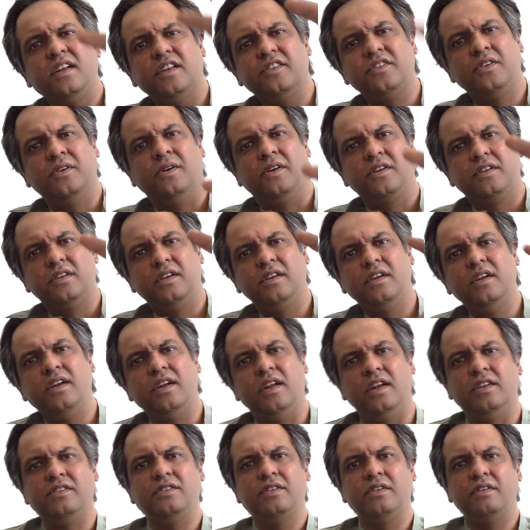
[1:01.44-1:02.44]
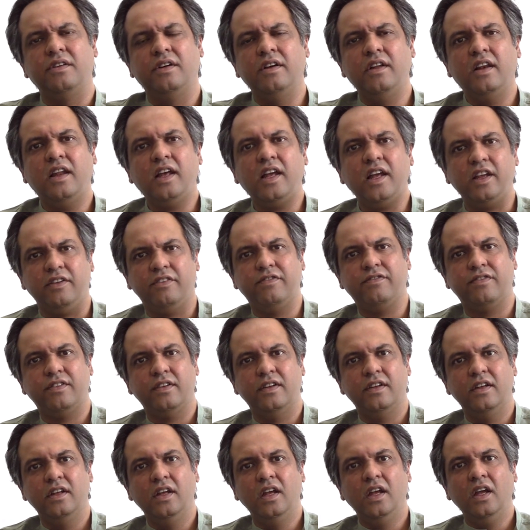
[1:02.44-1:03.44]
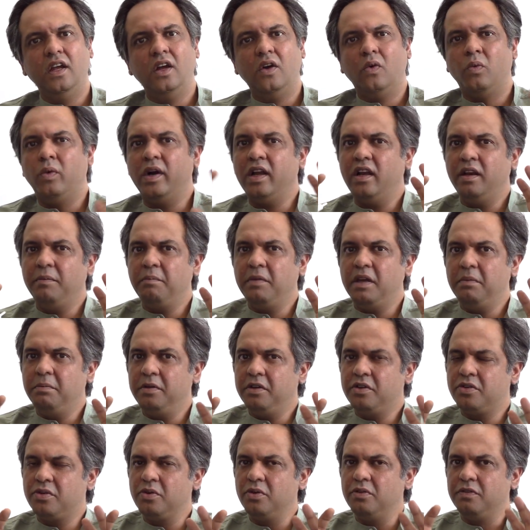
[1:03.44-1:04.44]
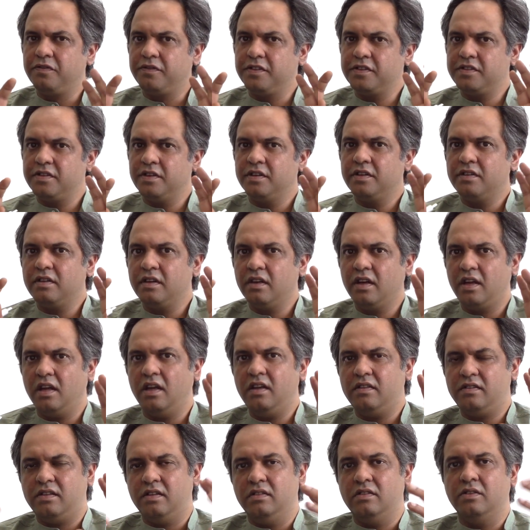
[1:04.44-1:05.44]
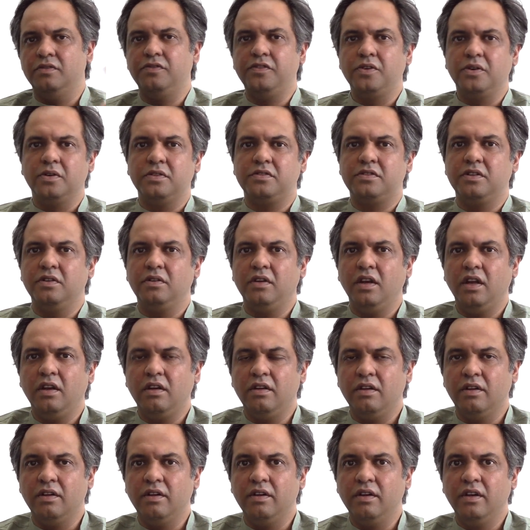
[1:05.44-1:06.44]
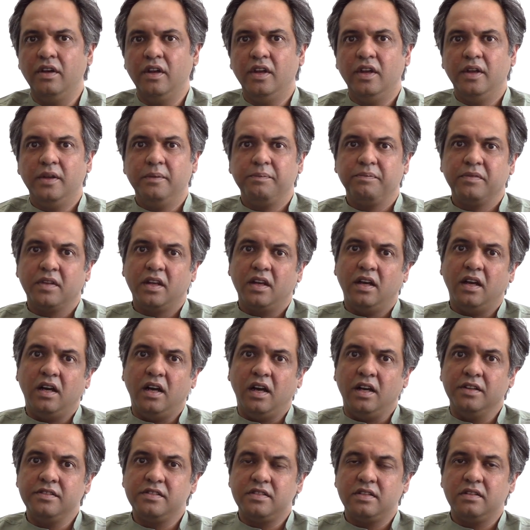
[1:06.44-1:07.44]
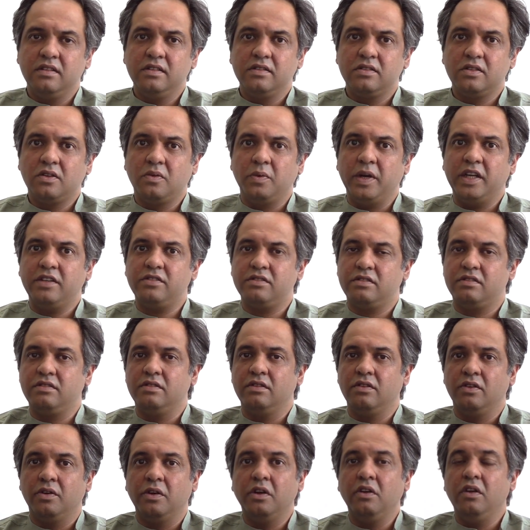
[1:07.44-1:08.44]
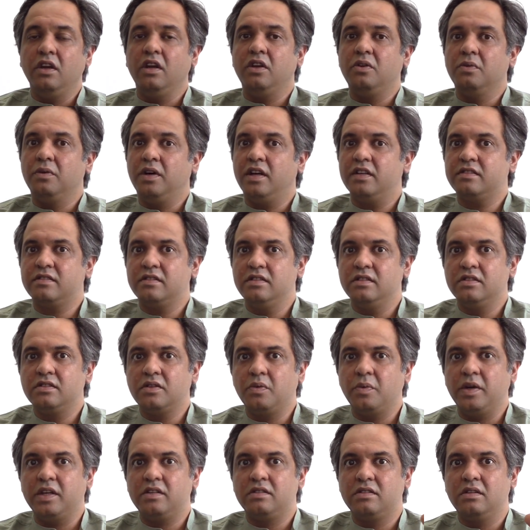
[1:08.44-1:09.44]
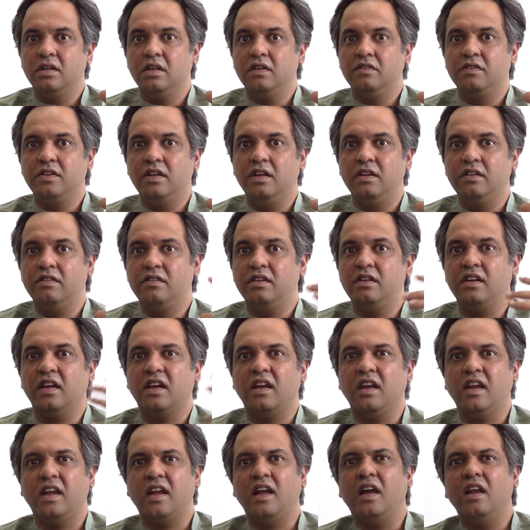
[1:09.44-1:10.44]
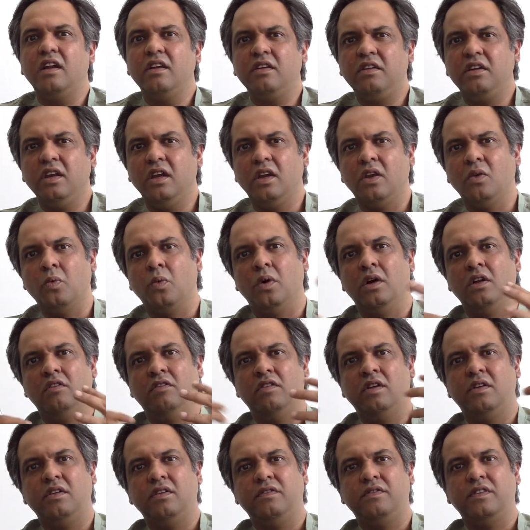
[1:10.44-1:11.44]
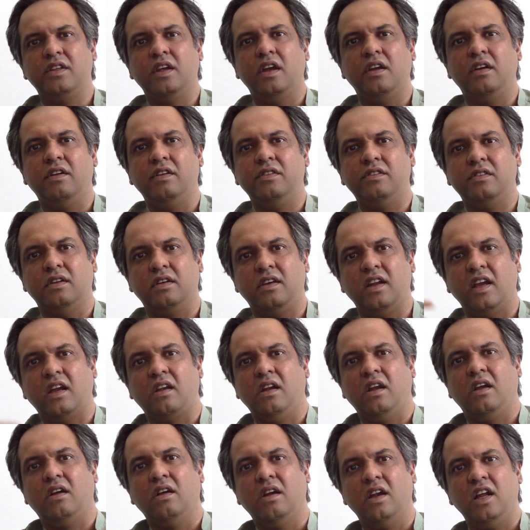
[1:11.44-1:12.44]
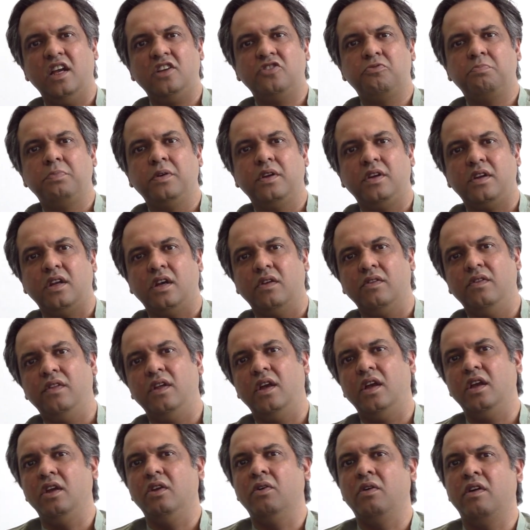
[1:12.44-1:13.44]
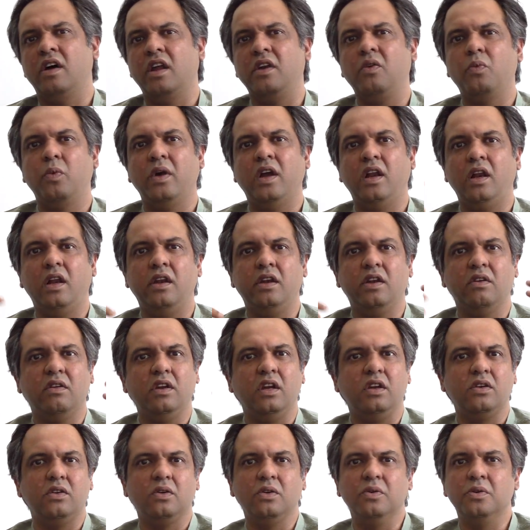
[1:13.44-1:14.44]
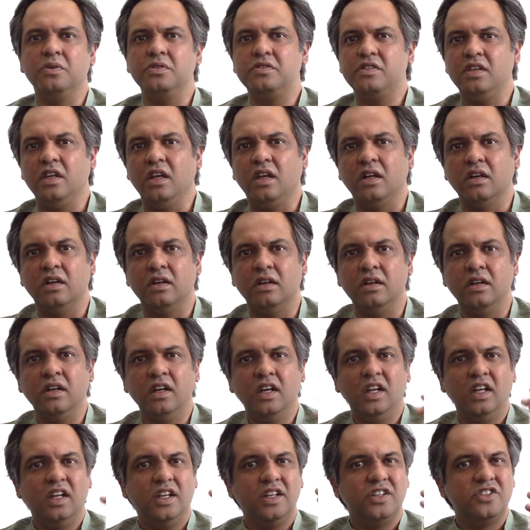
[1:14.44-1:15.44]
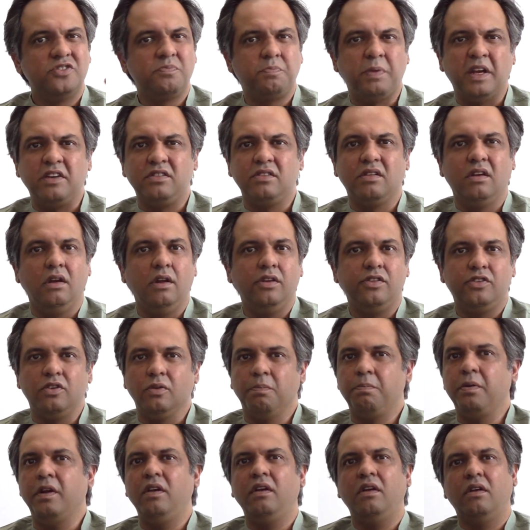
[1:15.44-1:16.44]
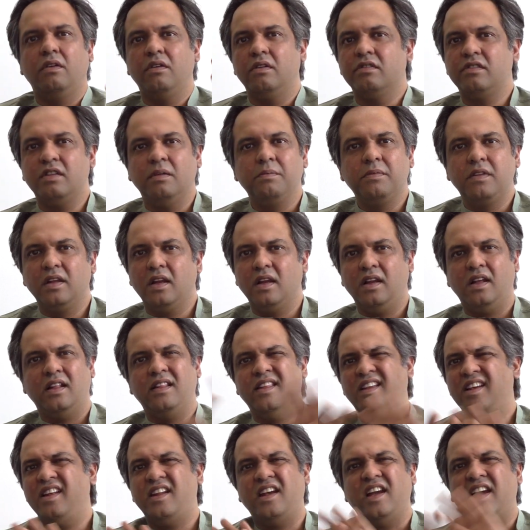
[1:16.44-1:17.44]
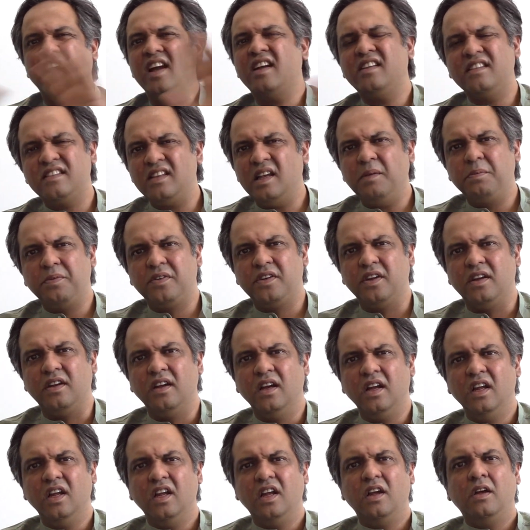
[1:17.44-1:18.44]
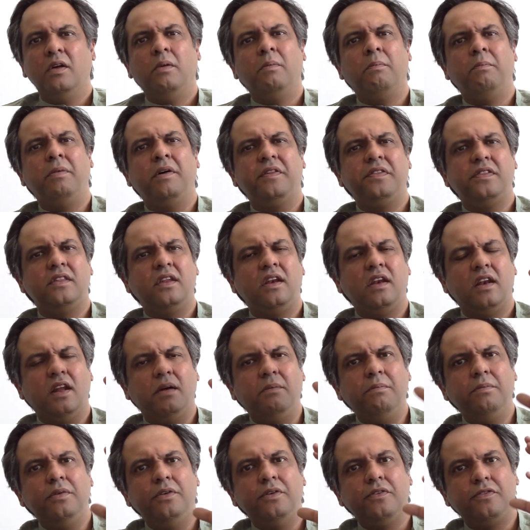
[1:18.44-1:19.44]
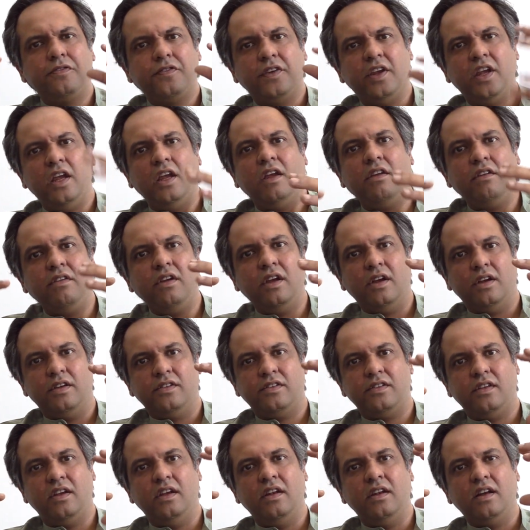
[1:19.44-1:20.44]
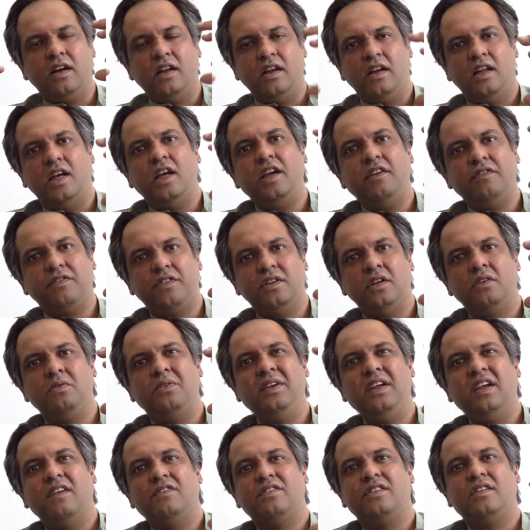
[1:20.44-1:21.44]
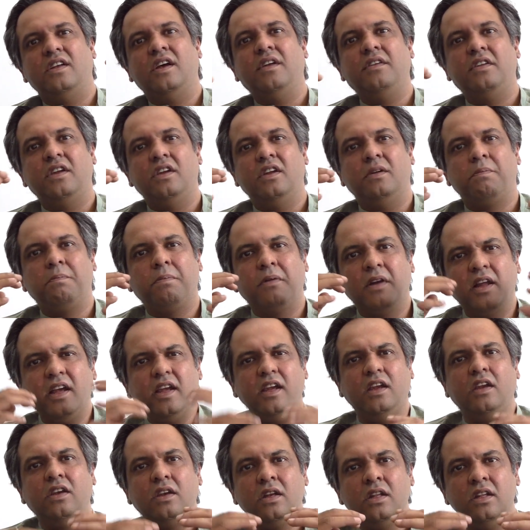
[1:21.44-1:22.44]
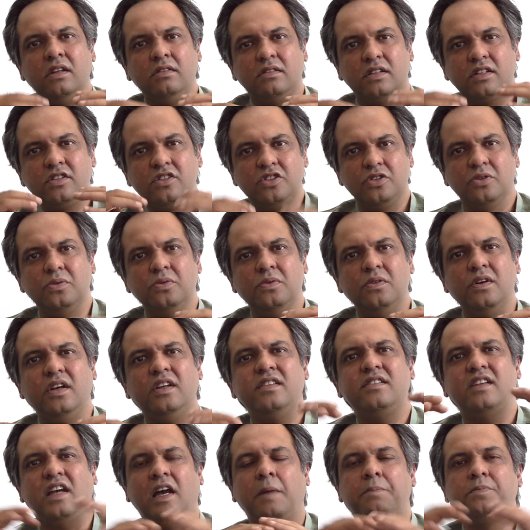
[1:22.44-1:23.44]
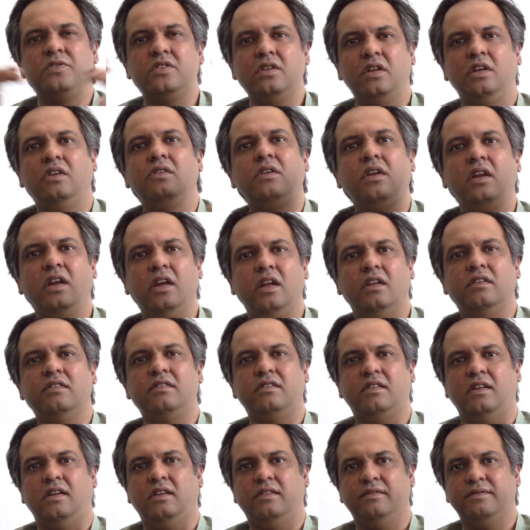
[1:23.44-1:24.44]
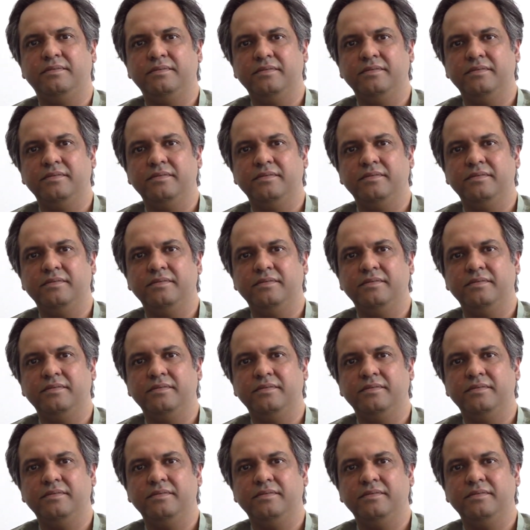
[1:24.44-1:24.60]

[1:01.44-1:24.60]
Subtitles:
has gotten in his or her life. While it may be true for certain cases, of course you need to answer this question, or you need to ask this question if there is a technicality involved, or if there is a technical expert out there, you're unwell and you need to go seek a specialist opinion or something like that. Accept it. But the number of areas in our life that we have started applying this to is absolutely insane.